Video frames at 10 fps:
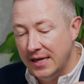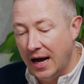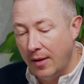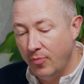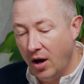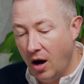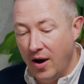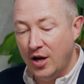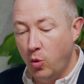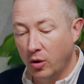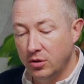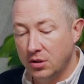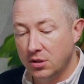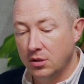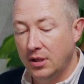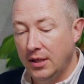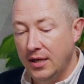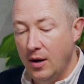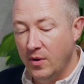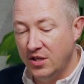iQuant,
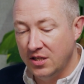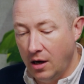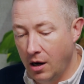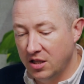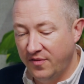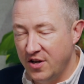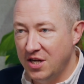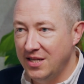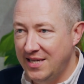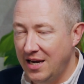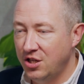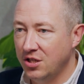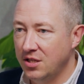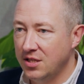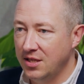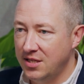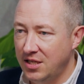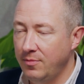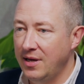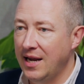which is artificial intelligence
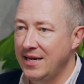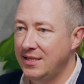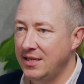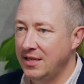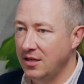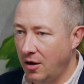simulated